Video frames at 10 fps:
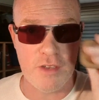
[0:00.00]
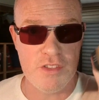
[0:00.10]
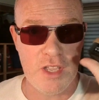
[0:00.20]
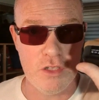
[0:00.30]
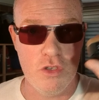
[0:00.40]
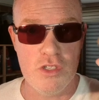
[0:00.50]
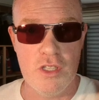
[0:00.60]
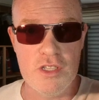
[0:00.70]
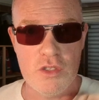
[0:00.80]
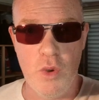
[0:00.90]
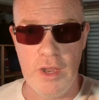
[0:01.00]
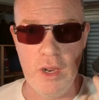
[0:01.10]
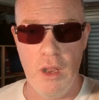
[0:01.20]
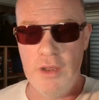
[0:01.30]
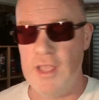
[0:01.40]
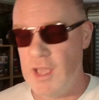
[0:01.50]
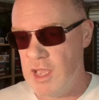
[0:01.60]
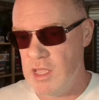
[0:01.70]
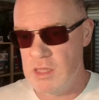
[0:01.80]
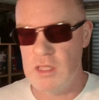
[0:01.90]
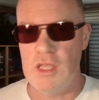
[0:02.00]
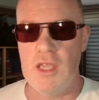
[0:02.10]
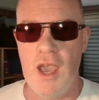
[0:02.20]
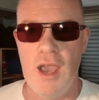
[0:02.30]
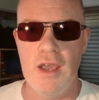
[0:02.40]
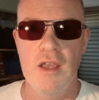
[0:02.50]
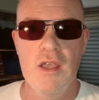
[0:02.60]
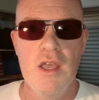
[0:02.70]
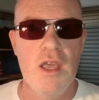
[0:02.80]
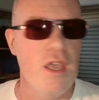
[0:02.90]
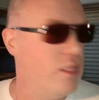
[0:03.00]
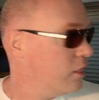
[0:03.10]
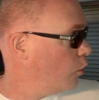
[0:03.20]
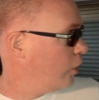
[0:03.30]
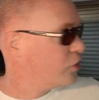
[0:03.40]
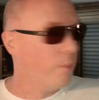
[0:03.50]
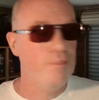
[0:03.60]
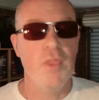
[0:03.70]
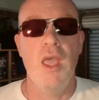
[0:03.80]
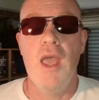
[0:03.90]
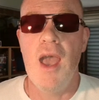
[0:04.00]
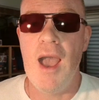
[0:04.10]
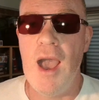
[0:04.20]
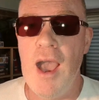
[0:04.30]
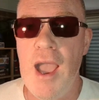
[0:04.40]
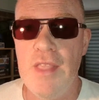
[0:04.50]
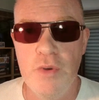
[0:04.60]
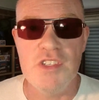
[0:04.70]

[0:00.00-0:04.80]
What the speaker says: I've started using these quite a lot here in the workshop. And the